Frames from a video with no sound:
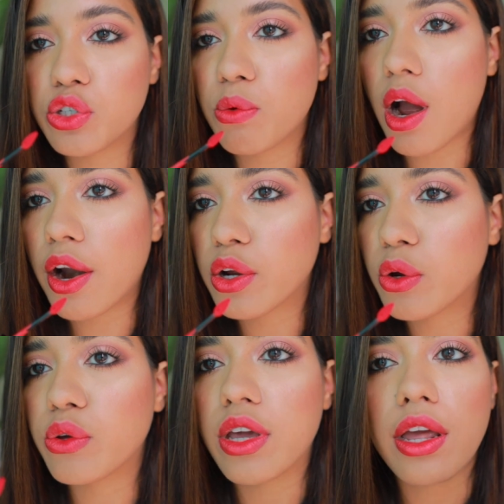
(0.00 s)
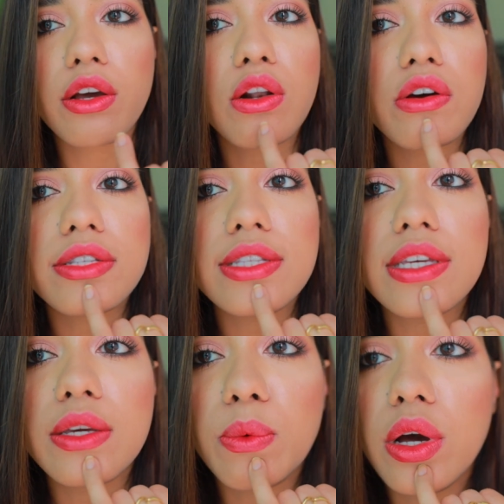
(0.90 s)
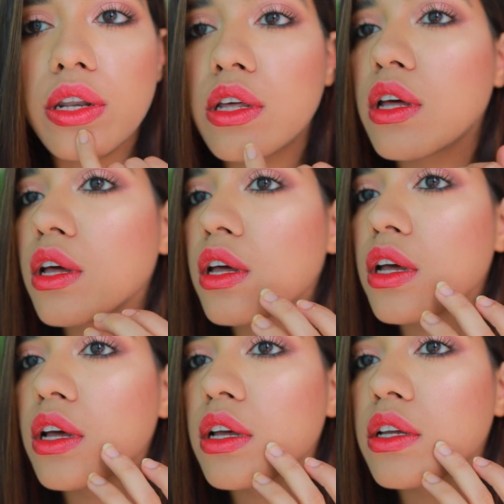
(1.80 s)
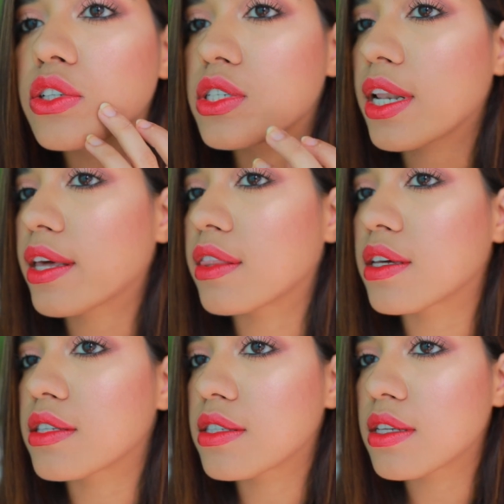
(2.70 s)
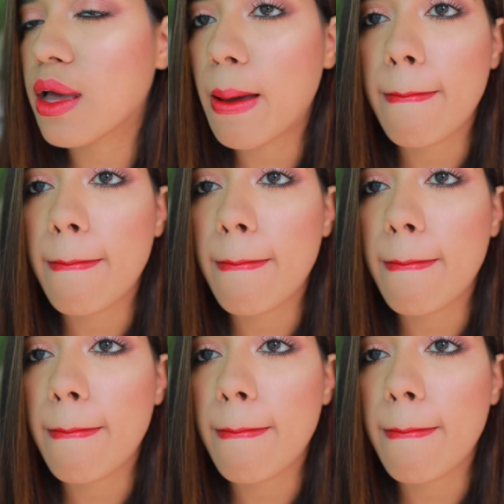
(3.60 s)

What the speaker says: you are going to get a glossy one, just like this,